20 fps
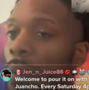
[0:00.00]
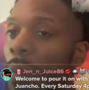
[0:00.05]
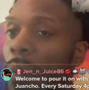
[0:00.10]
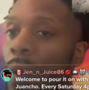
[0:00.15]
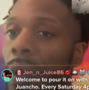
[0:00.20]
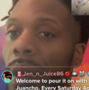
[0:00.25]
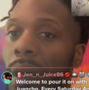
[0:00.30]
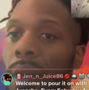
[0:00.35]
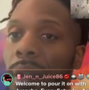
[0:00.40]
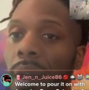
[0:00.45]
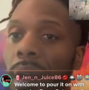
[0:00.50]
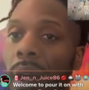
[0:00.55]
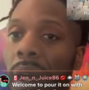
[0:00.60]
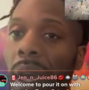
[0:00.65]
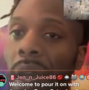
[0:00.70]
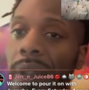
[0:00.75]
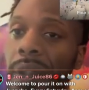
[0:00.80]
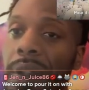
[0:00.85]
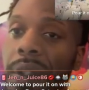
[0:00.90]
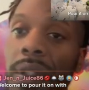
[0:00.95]
But
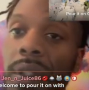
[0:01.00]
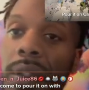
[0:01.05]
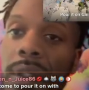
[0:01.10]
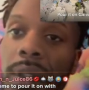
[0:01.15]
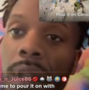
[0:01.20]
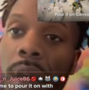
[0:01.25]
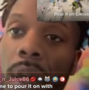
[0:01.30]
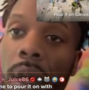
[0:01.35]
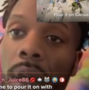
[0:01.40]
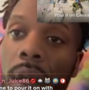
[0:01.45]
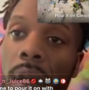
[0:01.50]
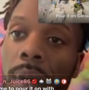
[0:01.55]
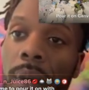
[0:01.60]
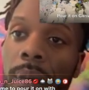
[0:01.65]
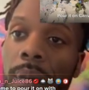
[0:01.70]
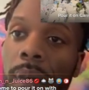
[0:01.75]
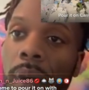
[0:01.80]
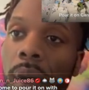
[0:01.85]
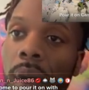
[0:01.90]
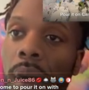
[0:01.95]
at this
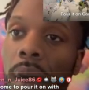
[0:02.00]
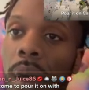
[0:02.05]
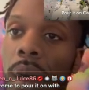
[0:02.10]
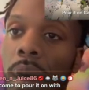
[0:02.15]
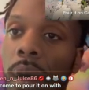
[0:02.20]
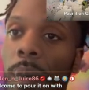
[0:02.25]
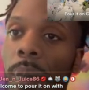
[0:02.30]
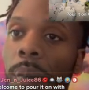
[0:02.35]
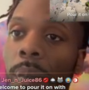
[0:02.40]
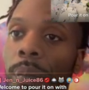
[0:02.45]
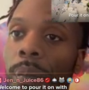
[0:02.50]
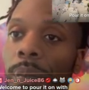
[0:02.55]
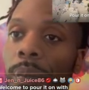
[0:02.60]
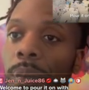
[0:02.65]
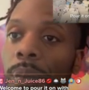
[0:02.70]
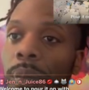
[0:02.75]
time, um,